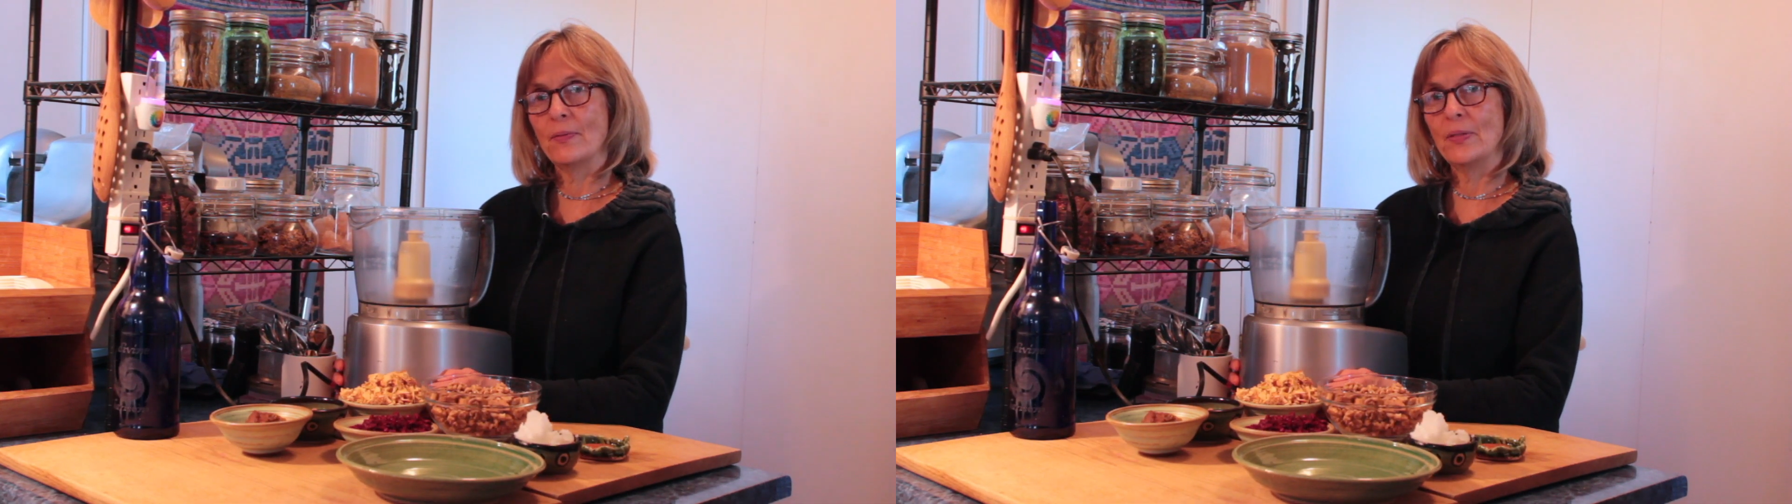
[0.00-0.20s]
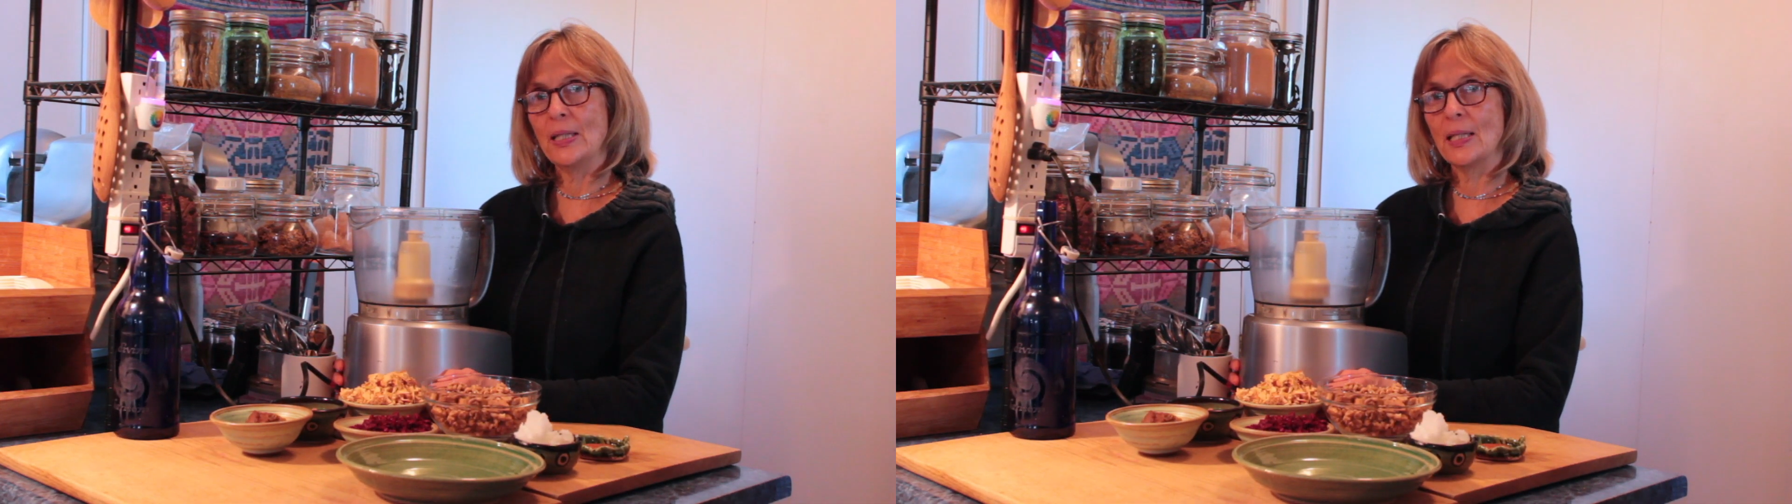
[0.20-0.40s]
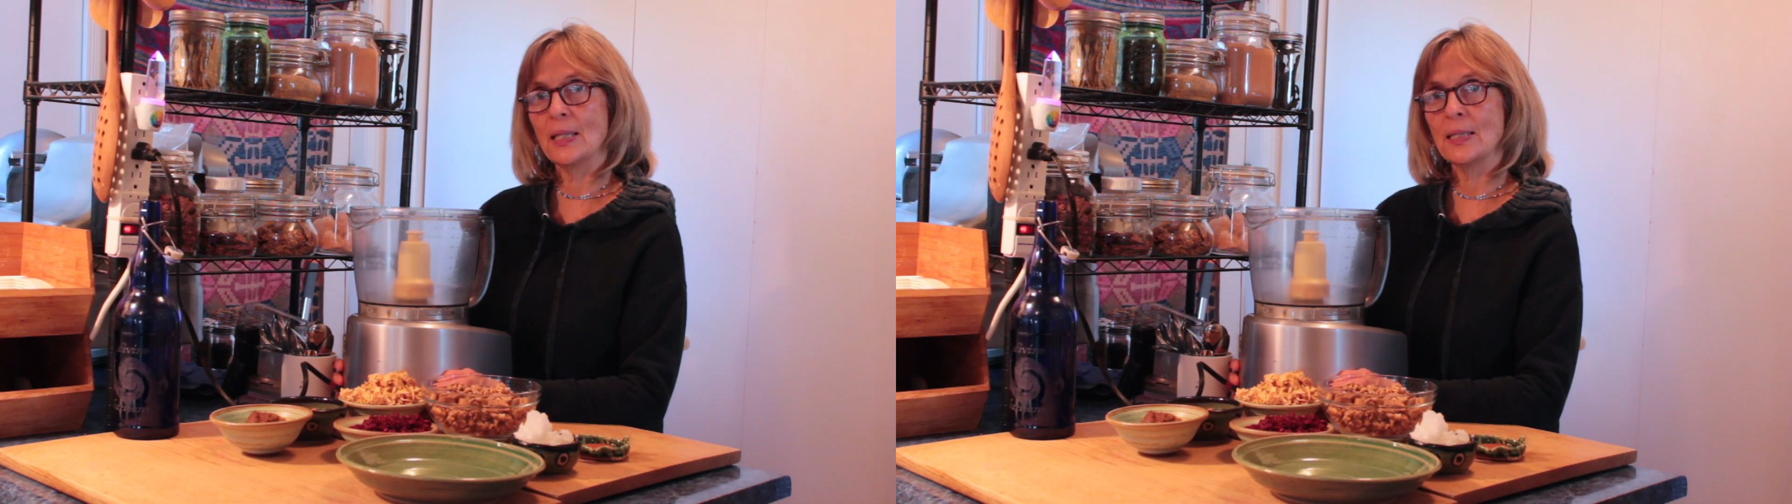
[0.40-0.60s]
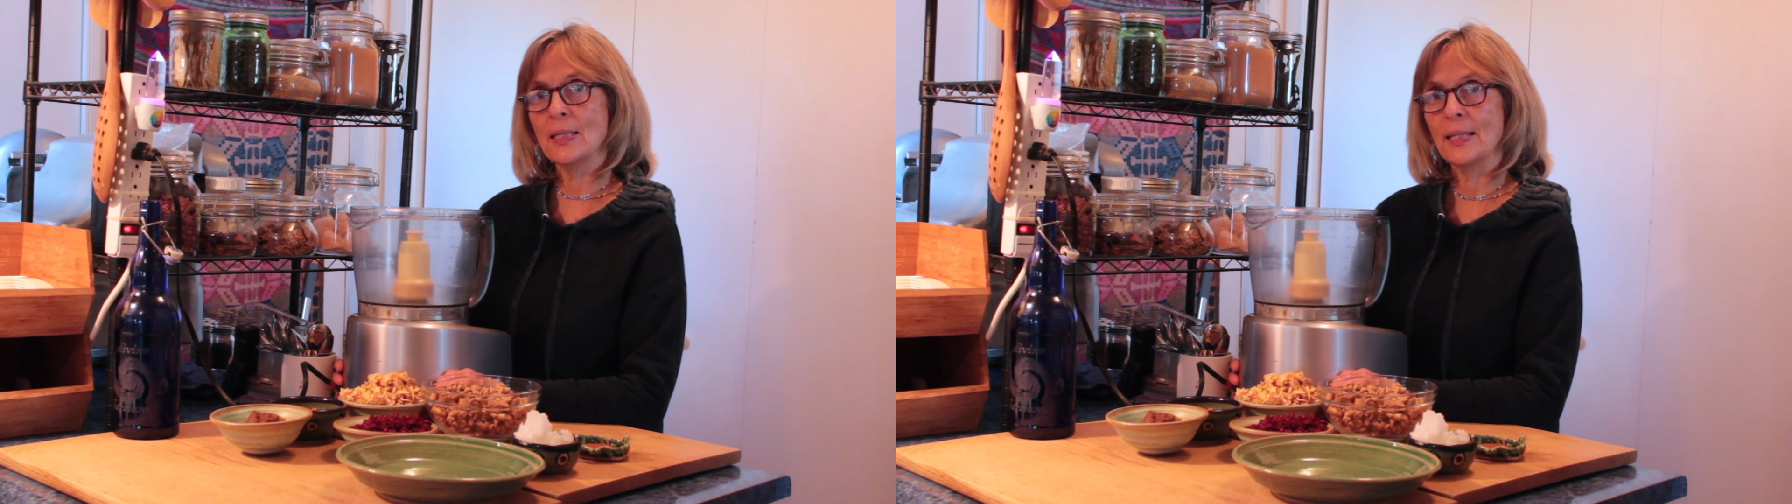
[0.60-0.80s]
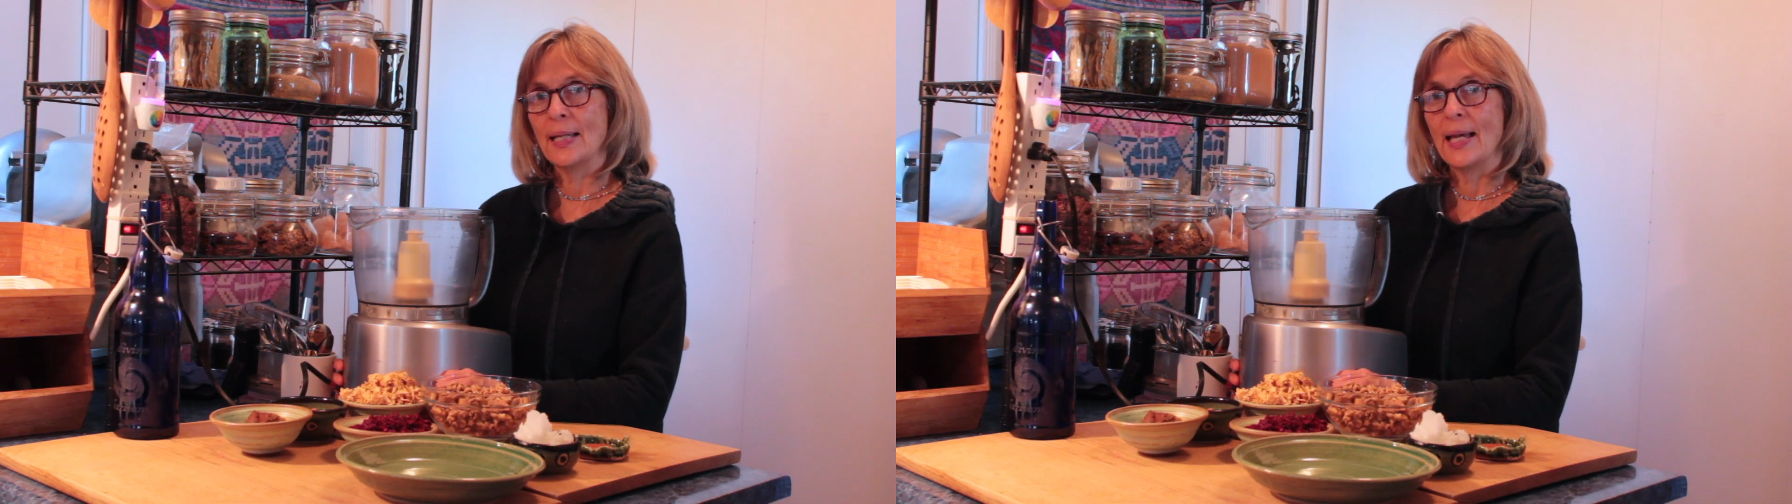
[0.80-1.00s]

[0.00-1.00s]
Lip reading: vegan,